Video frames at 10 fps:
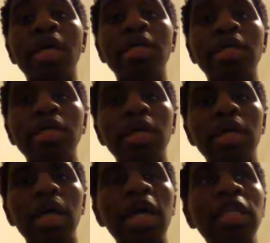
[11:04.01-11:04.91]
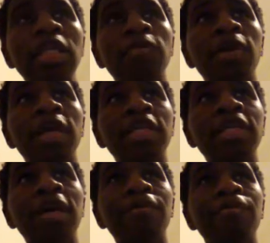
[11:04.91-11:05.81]
because at this point
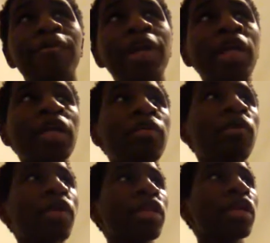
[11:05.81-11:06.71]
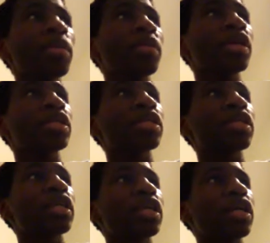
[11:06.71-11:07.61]
it's not really worth it because